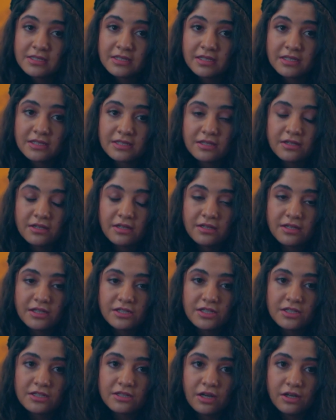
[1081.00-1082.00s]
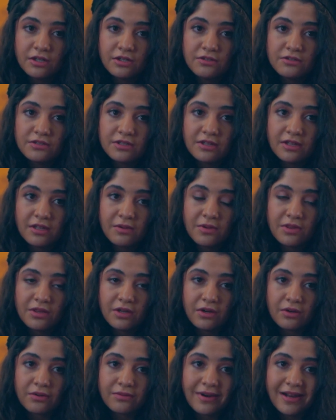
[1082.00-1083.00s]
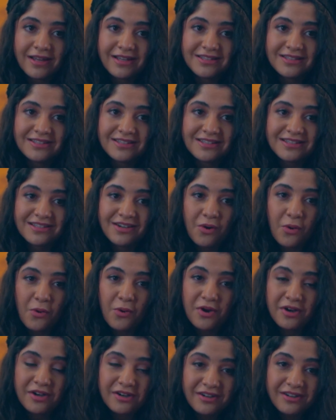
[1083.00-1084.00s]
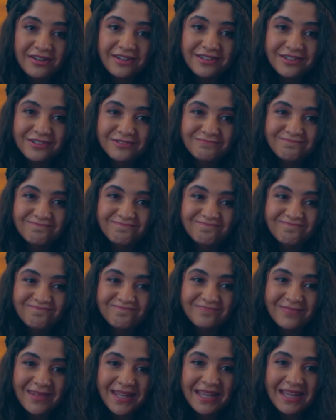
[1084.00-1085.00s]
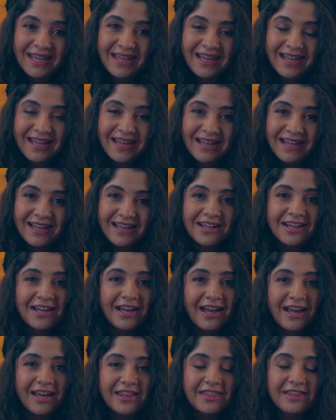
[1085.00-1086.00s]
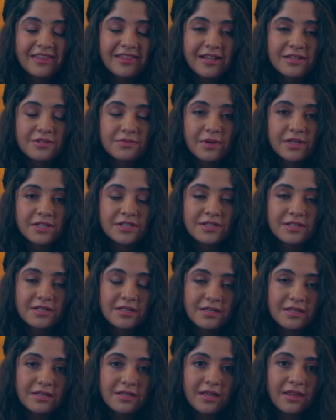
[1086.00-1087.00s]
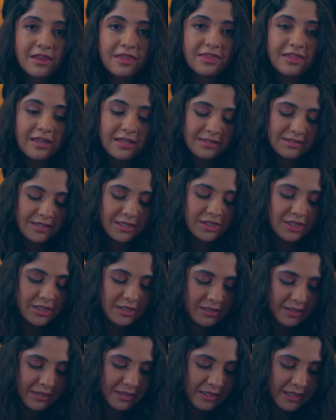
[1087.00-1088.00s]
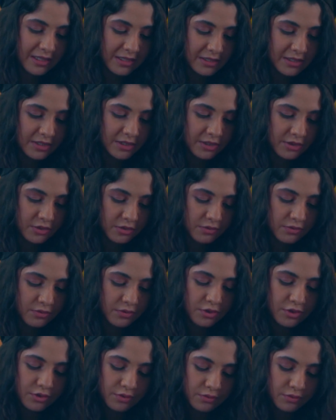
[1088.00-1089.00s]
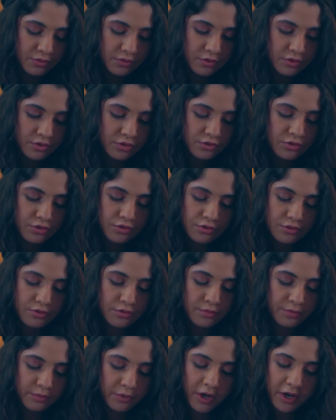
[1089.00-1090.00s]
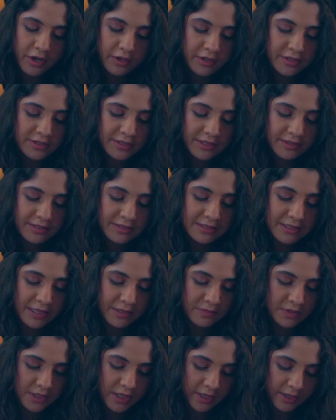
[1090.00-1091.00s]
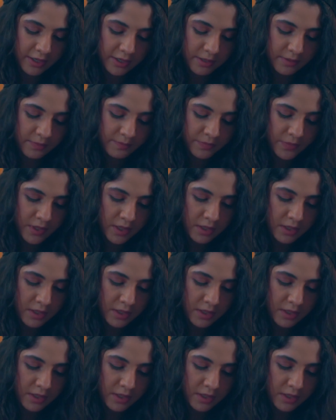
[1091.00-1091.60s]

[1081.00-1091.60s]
considering that she's not using them in the correct order, I think that's why she thinks that she needs to use 2 products at the same time.